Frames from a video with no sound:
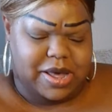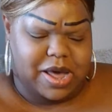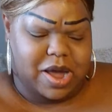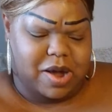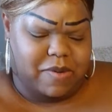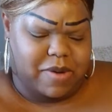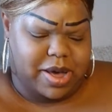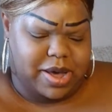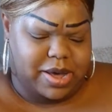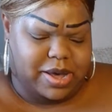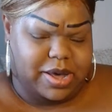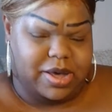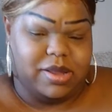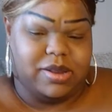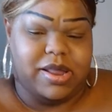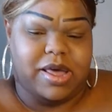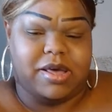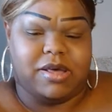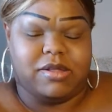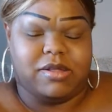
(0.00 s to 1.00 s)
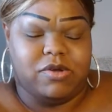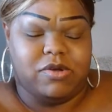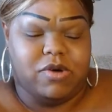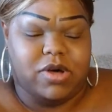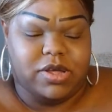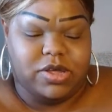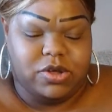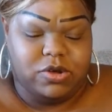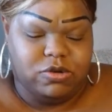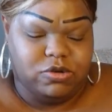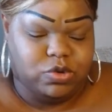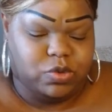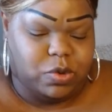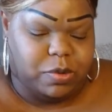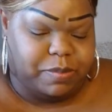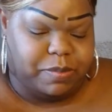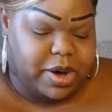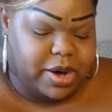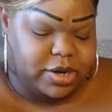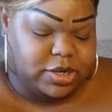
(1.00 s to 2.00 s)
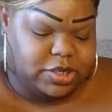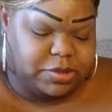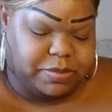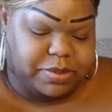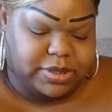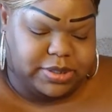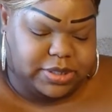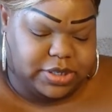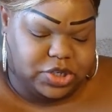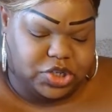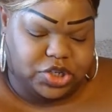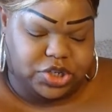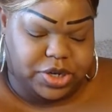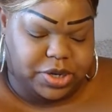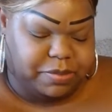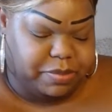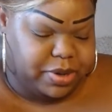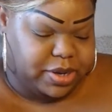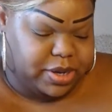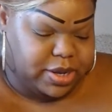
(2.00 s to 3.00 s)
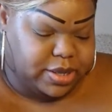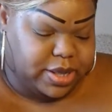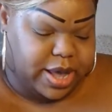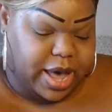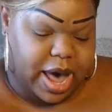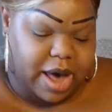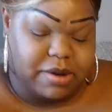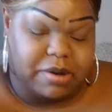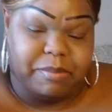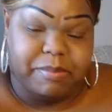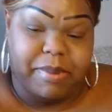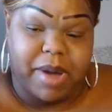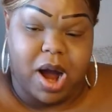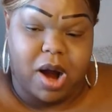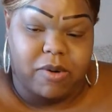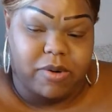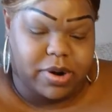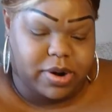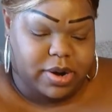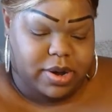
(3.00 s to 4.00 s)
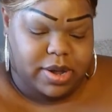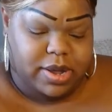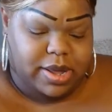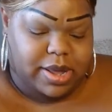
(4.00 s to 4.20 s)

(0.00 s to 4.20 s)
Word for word: All right, and they do unusual punishments and shit because they had the power.